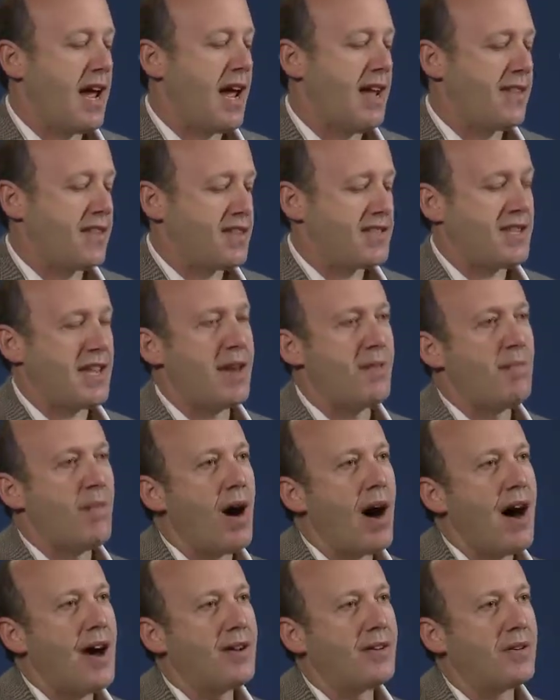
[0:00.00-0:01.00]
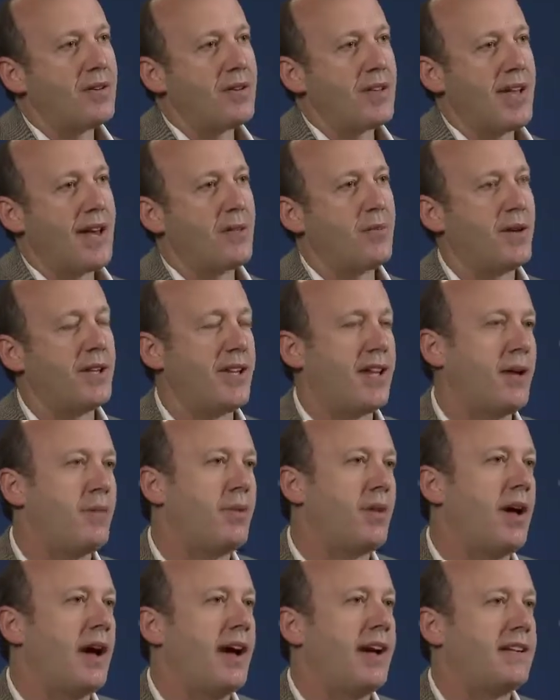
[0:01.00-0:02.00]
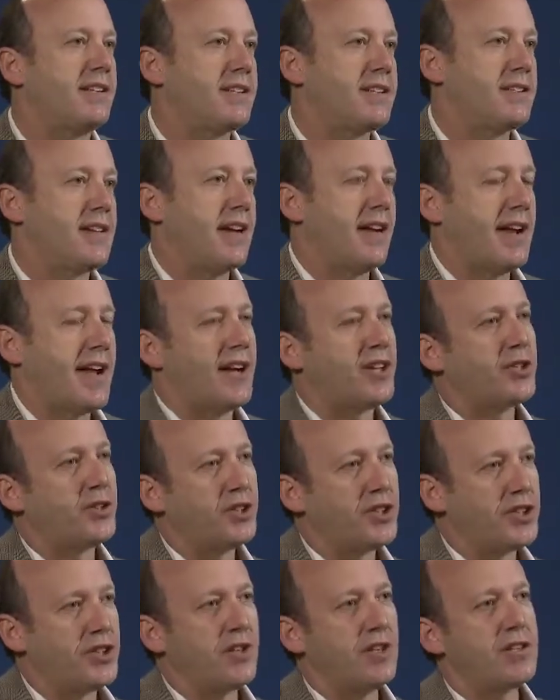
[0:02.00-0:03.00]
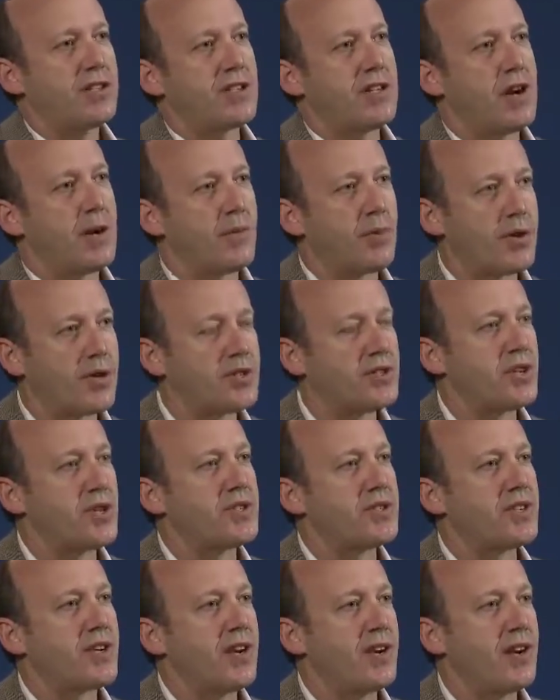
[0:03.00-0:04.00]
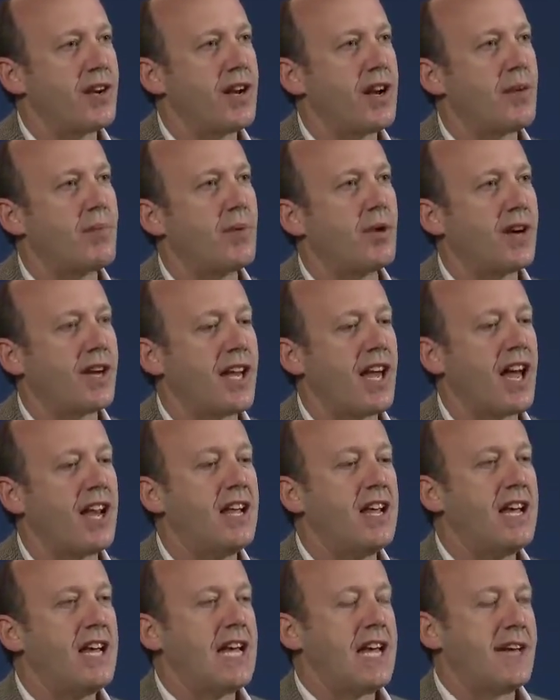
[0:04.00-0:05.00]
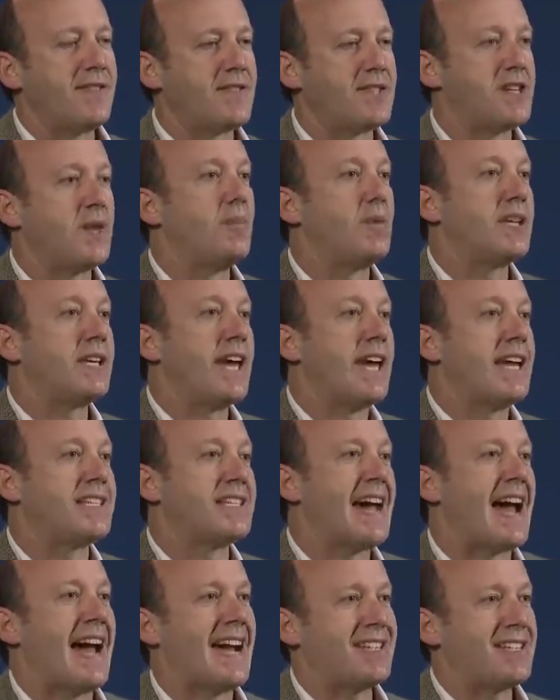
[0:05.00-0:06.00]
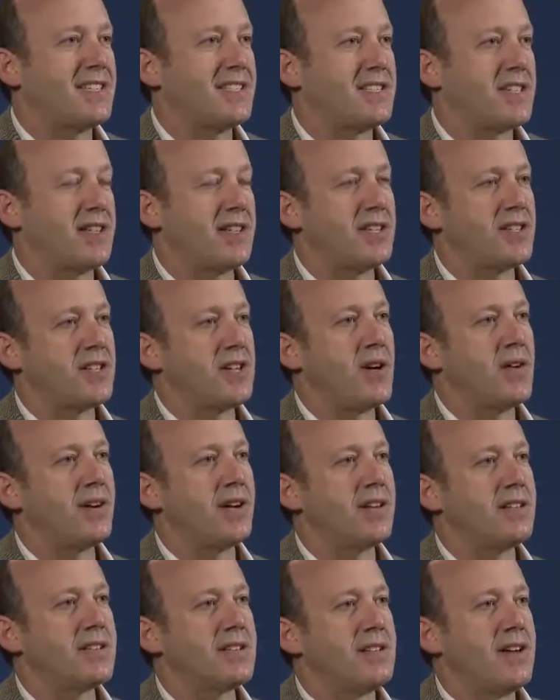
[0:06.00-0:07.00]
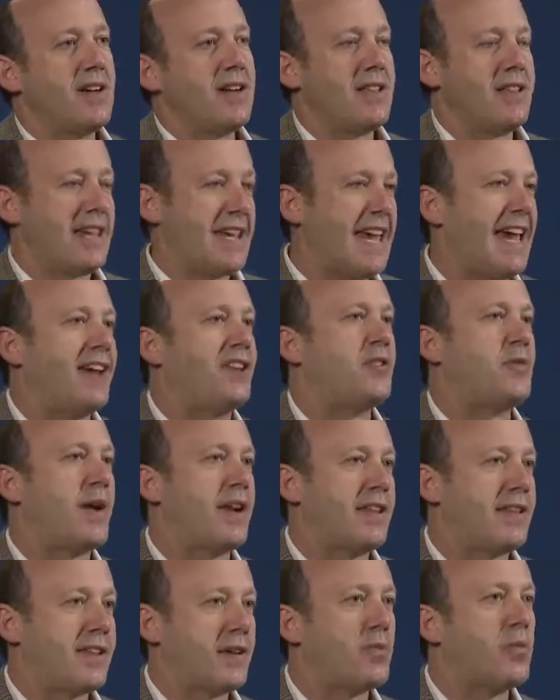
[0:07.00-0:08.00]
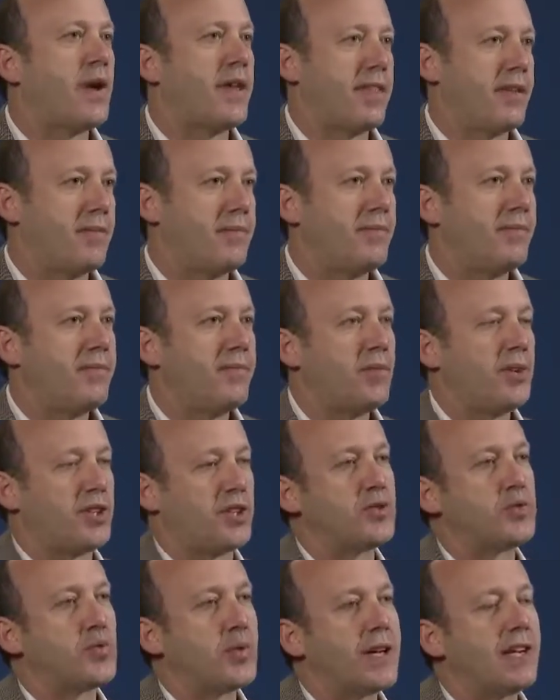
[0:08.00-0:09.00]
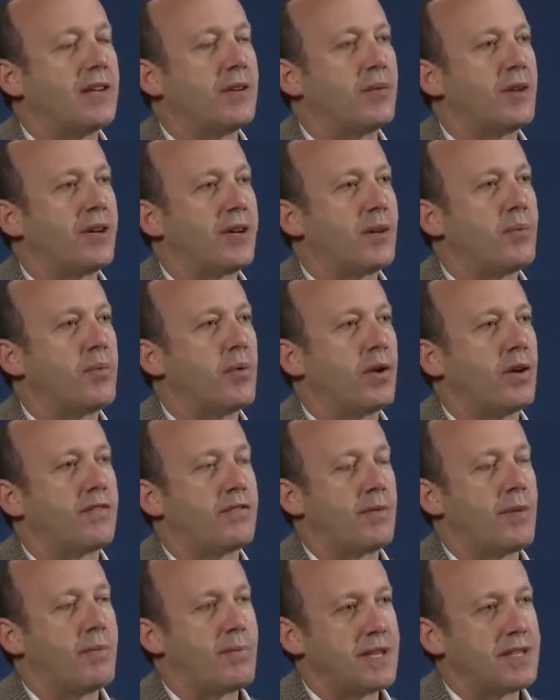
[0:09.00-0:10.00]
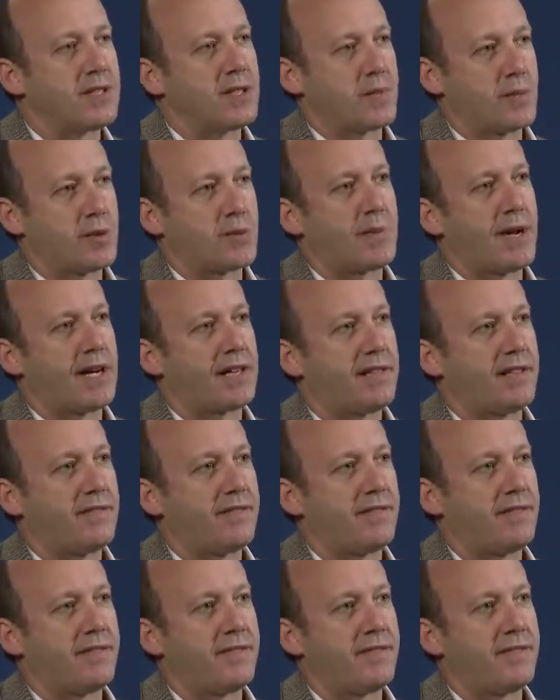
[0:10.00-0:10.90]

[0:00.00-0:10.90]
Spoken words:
And the same model then when they apply it to, say, a national insurance number or a social security number, again, if someone gains access to these tokens, they can't do anything with them, which is really, really important from a business perspective.